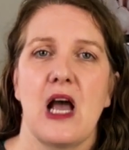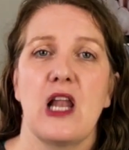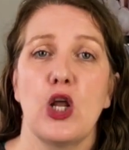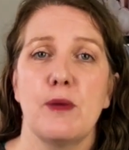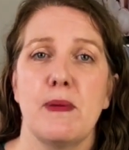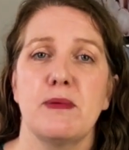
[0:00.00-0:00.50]
A
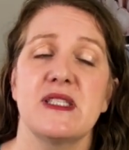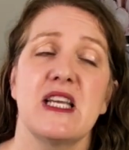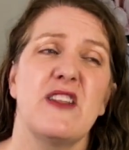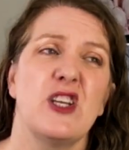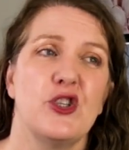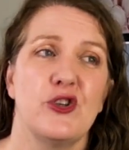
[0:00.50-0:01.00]
lot of people say
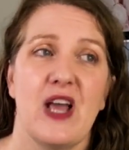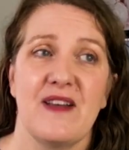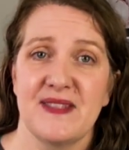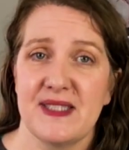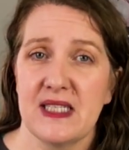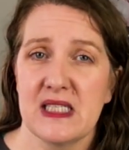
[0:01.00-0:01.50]
that you should
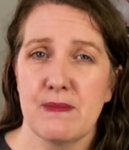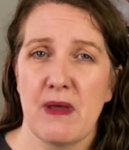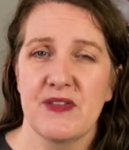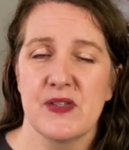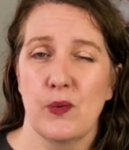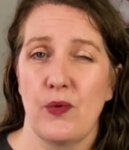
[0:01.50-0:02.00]
have six
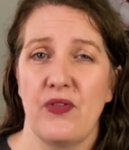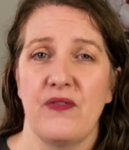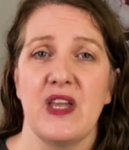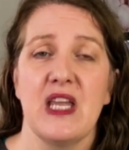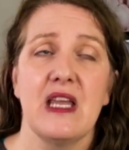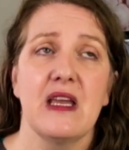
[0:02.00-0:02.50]
months worth of
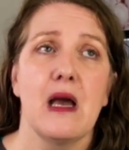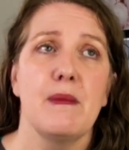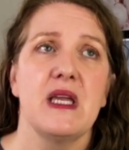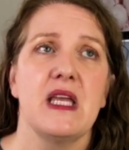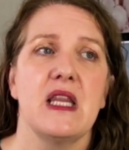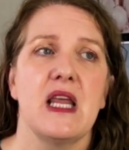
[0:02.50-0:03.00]
income
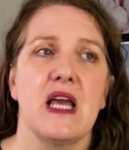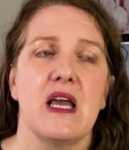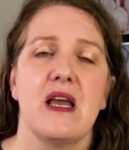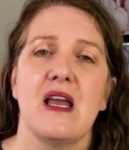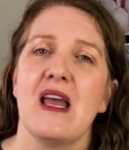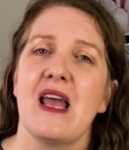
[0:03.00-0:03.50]
in there